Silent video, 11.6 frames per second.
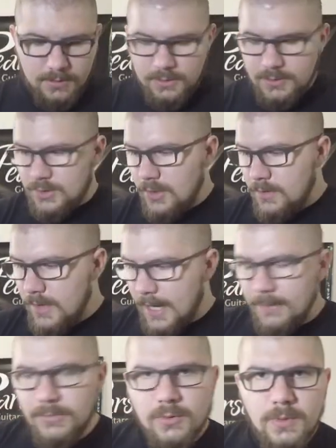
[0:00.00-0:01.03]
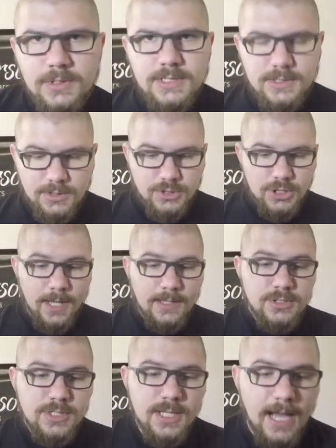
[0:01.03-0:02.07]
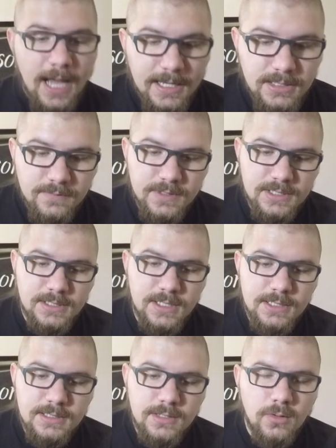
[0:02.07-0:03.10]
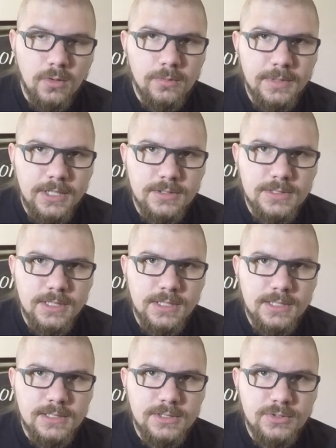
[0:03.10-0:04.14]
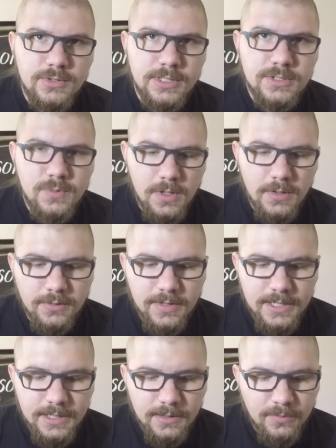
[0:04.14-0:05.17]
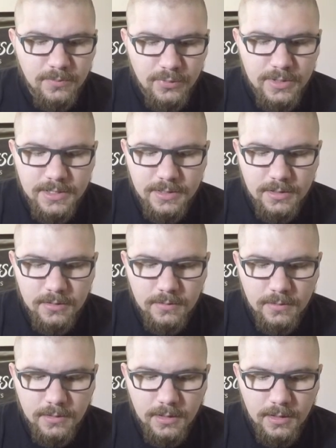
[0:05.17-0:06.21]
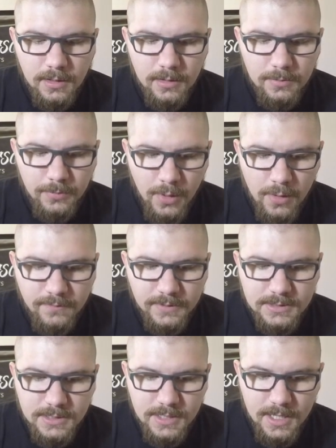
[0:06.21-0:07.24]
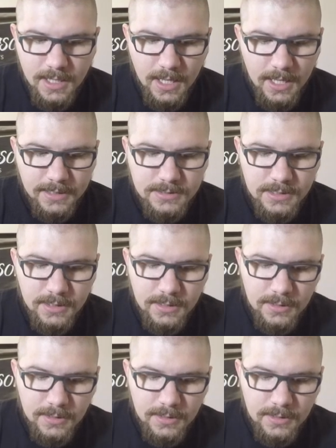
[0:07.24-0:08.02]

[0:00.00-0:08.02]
So I'm not wanting to change the height of this nut at all because the strings were already pretty perfect in their height,